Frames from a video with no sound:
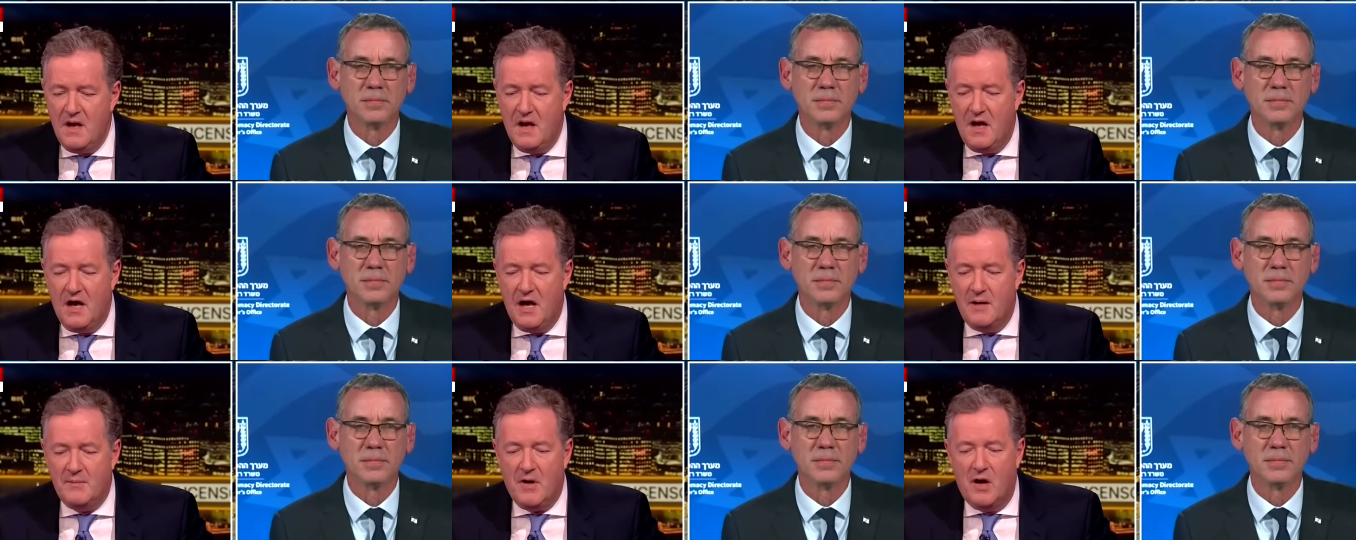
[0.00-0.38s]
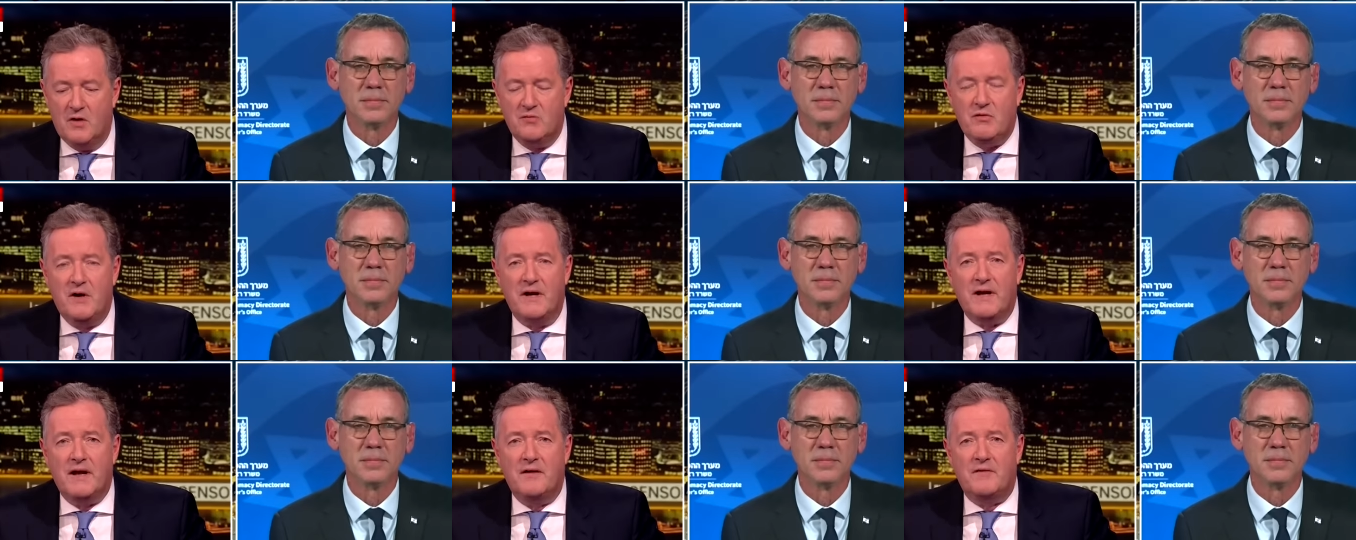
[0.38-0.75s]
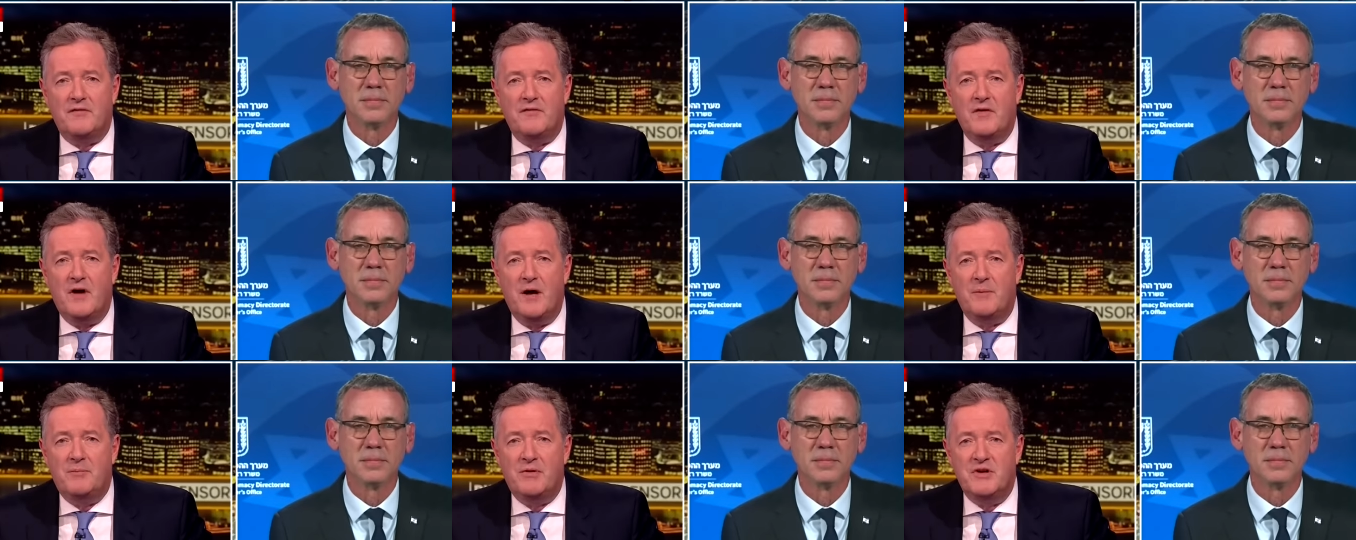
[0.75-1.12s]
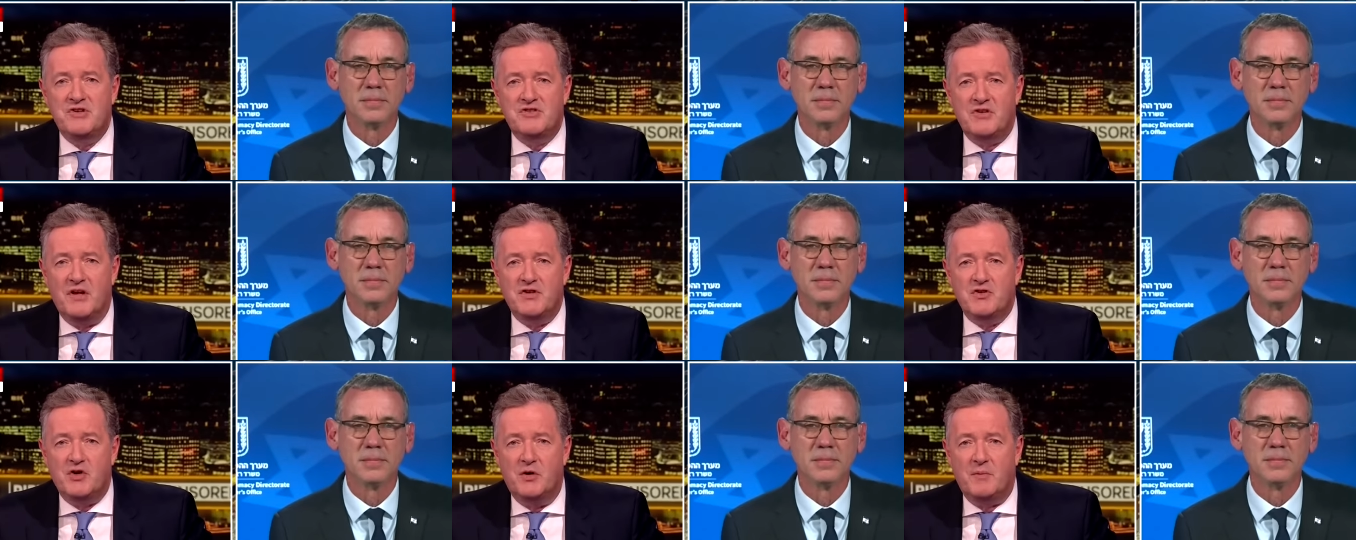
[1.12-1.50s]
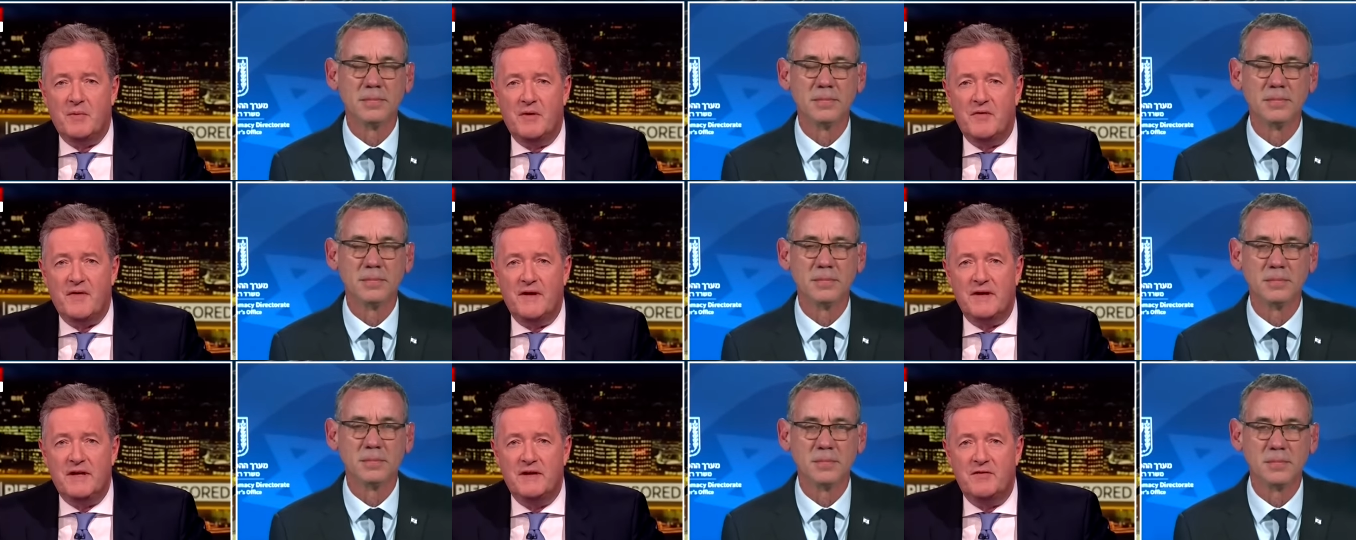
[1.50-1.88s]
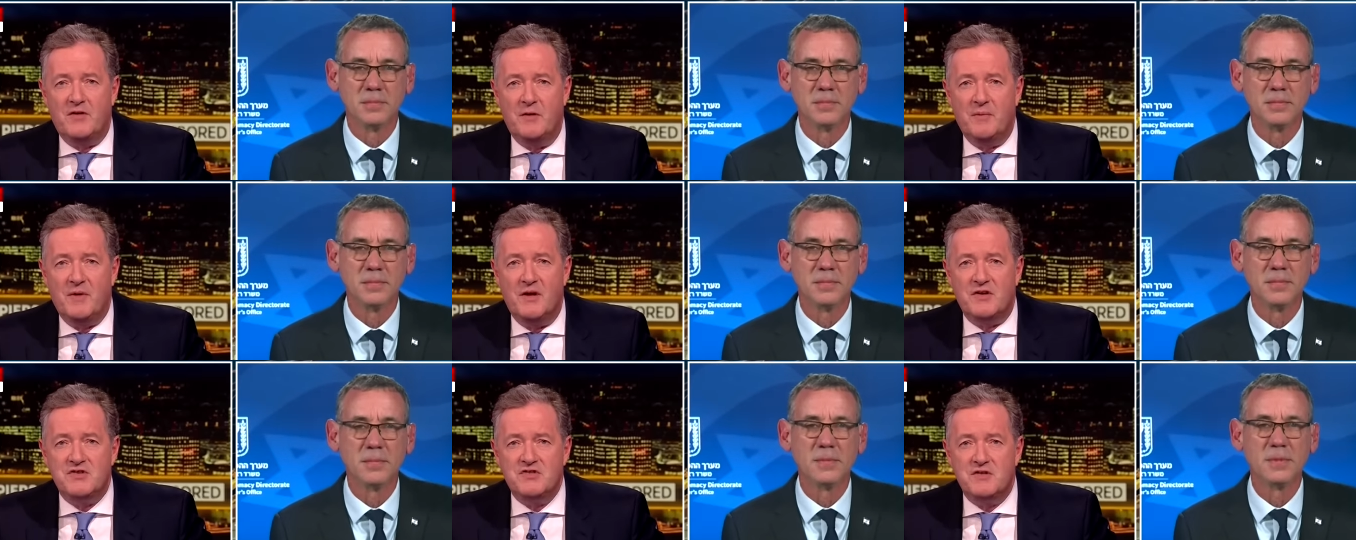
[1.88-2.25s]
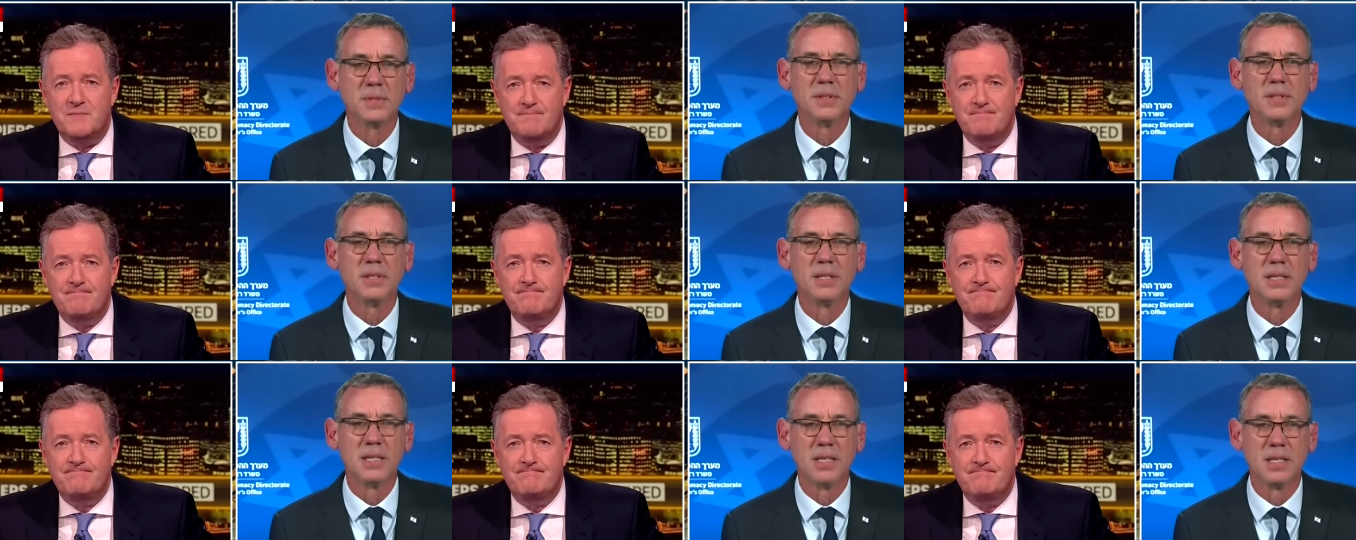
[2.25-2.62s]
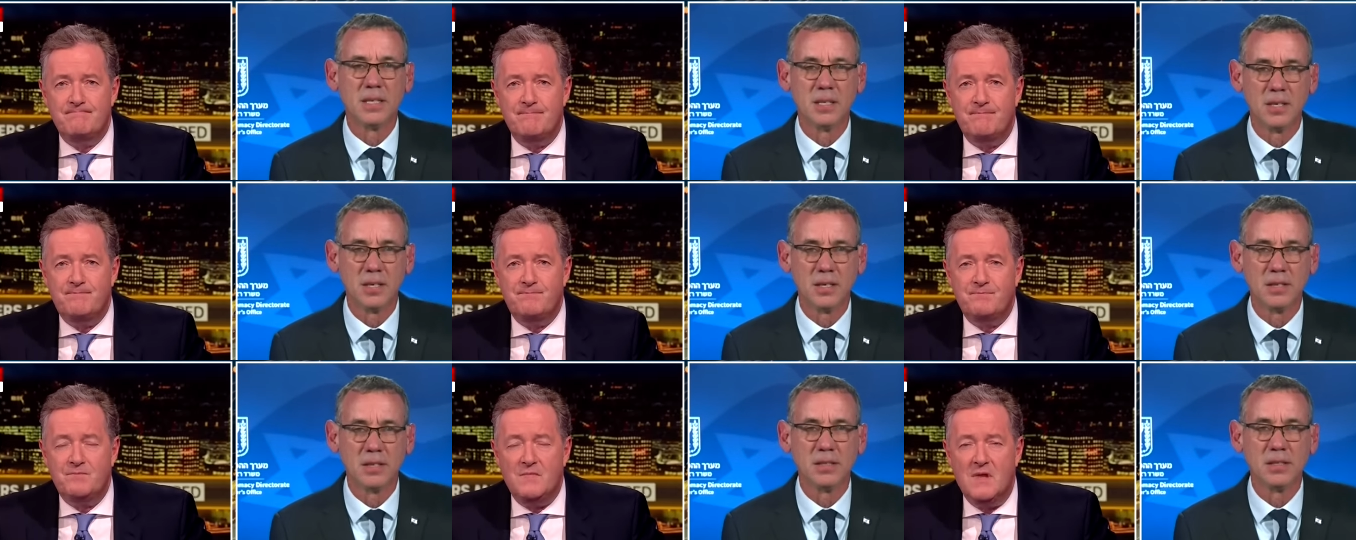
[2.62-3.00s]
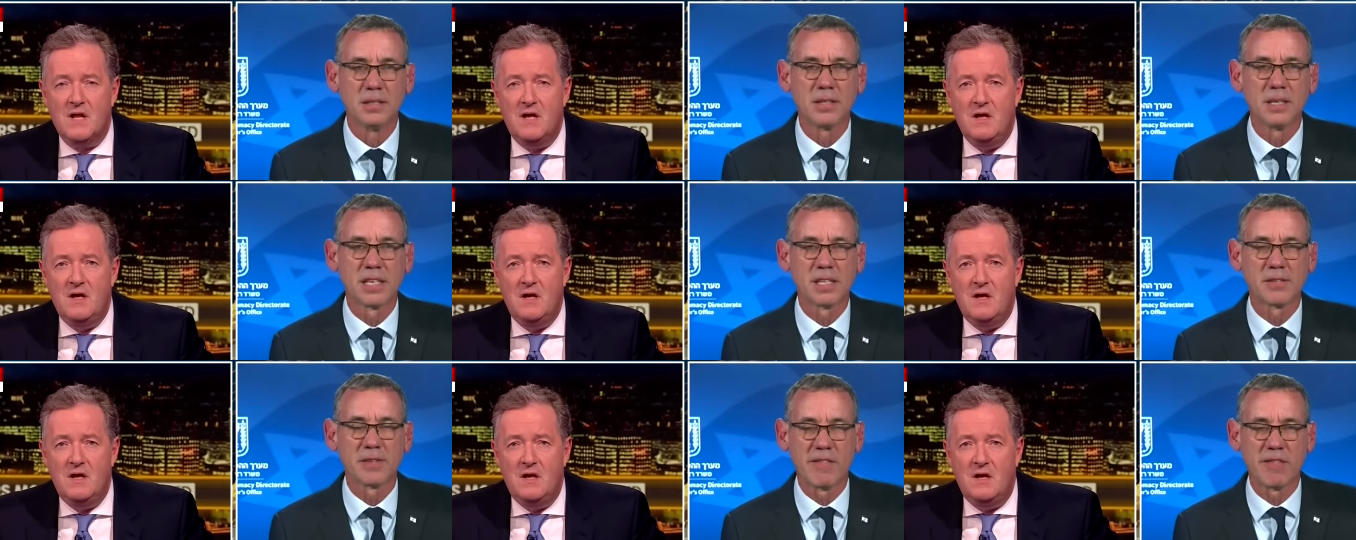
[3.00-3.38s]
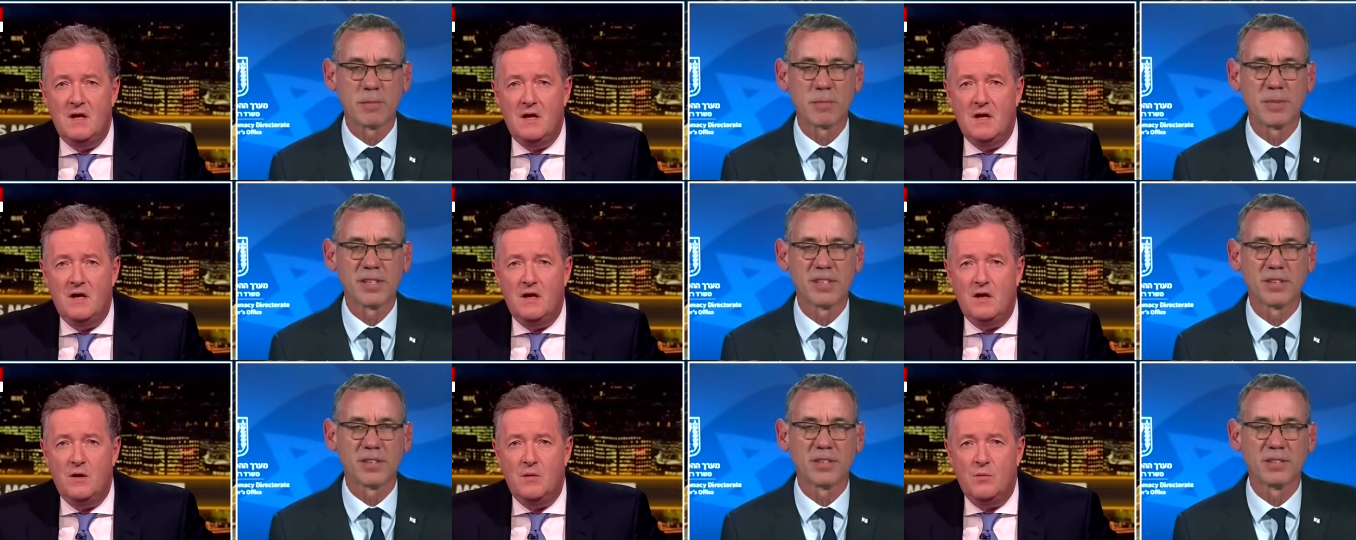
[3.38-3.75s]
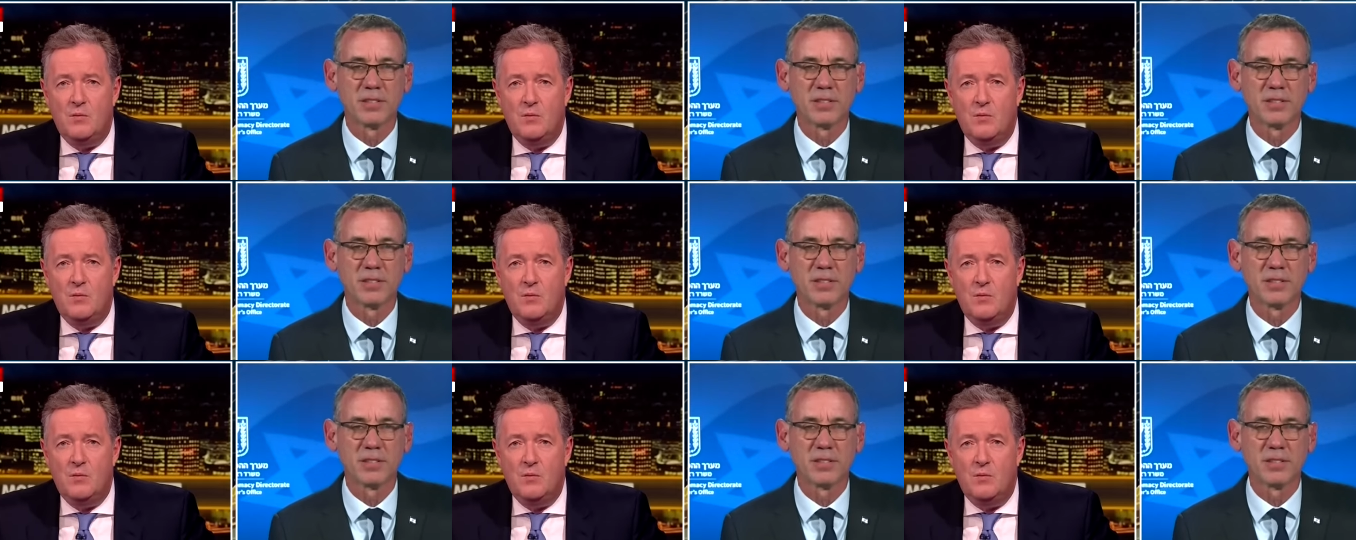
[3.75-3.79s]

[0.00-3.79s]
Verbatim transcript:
Speaker 1: Uh, Mark Regev, I appreciate you joining me. Thank you very much.
Speaker 2: Thanks for having me,